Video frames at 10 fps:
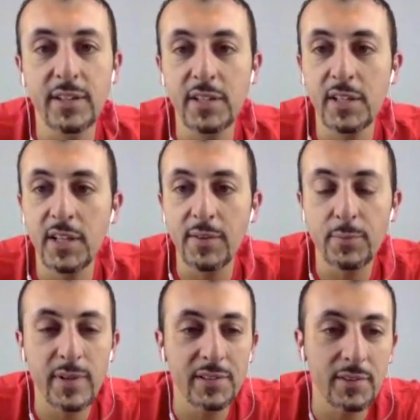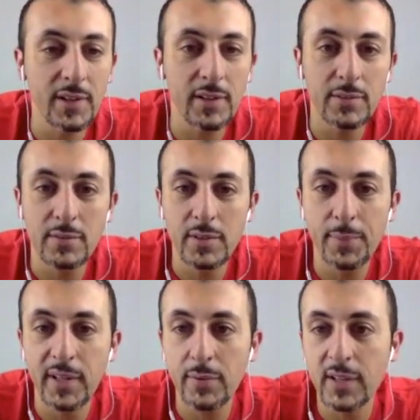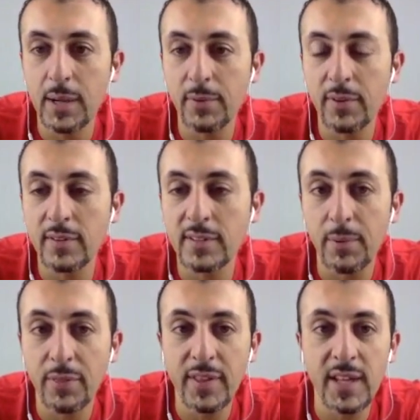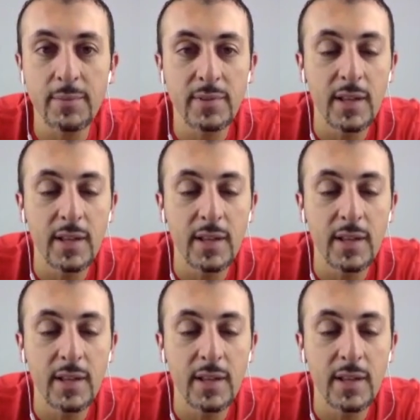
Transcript: It comes pre-installed typically with a couple themes.